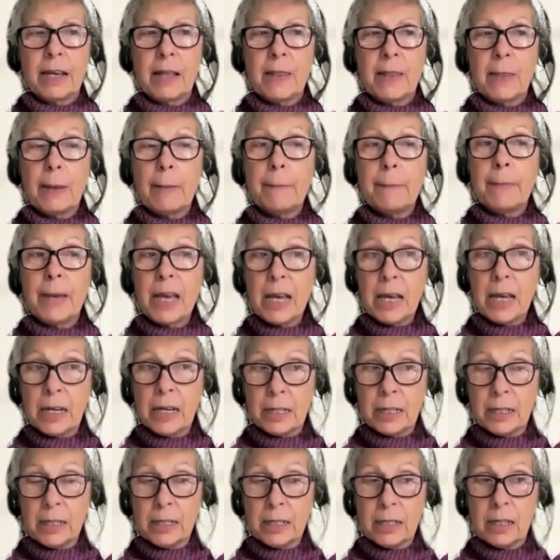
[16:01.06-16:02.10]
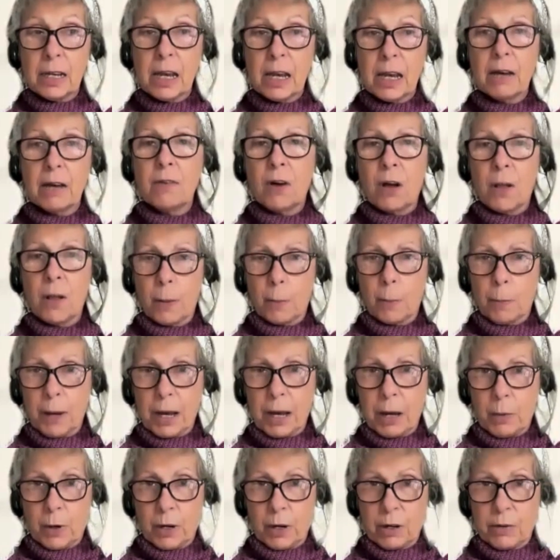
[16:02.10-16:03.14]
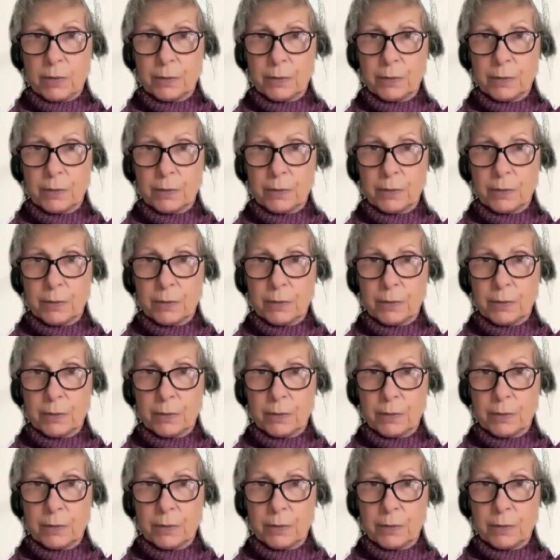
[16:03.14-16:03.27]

the men have all the power.